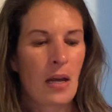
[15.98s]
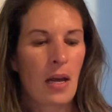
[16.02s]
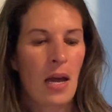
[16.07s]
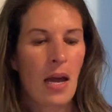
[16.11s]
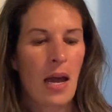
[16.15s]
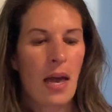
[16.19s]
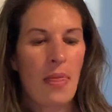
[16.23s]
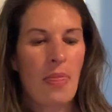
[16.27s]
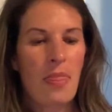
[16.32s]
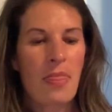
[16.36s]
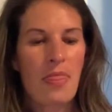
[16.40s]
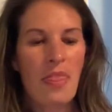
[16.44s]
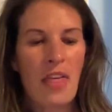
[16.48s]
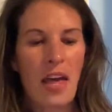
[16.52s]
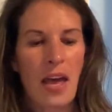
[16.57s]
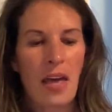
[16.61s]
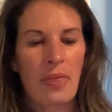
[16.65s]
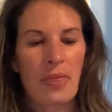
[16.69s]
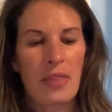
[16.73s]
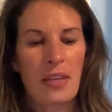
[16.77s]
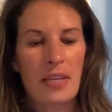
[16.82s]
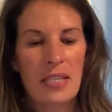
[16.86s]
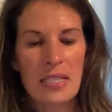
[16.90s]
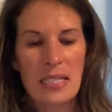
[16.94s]
And then
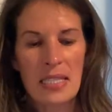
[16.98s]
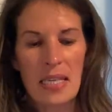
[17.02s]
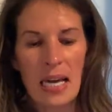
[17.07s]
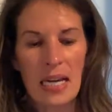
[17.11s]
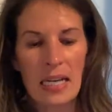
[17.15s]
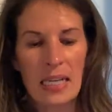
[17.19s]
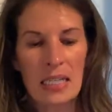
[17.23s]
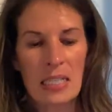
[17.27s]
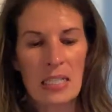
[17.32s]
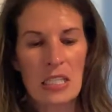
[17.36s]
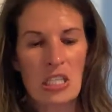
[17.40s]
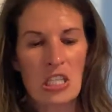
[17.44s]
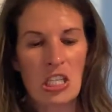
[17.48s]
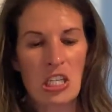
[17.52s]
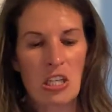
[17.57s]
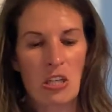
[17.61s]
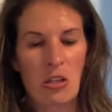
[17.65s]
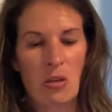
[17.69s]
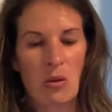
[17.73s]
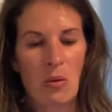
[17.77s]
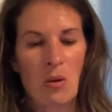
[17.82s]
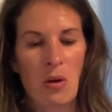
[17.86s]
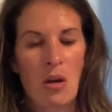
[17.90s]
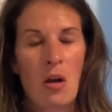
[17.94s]
the second
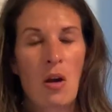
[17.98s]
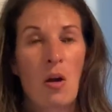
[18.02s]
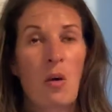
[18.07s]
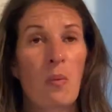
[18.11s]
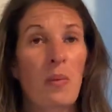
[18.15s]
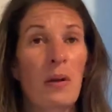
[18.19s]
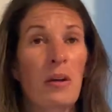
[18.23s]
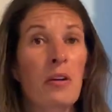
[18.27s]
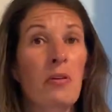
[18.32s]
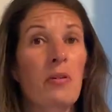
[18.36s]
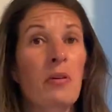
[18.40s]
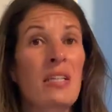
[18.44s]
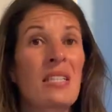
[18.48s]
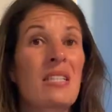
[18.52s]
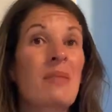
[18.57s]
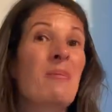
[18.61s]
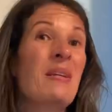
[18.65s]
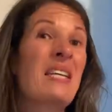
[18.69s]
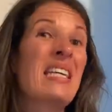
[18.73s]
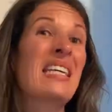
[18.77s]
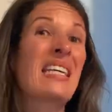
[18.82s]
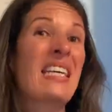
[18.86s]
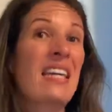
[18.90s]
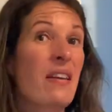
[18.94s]
2, we are going to be
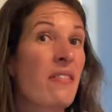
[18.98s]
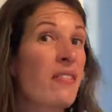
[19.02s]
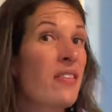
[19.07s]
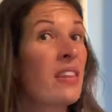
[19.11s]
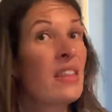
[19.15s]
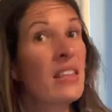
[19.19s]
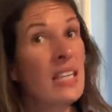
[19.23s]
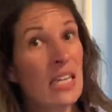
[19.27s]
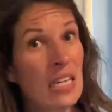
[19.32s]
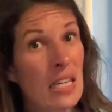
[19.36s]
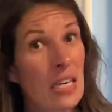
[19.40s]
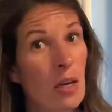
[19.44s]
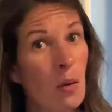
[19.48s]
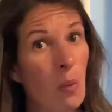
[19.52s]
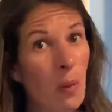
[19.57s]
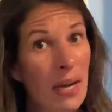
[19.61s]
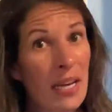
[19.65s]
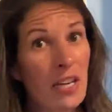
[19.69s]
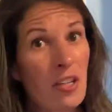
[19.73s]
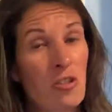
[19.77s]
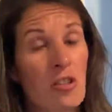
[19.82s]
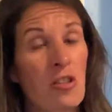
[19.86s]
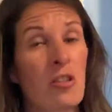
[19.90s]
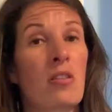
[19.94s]
given the
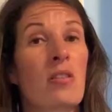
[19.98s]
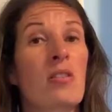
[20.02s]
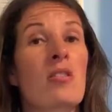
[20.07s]
equation.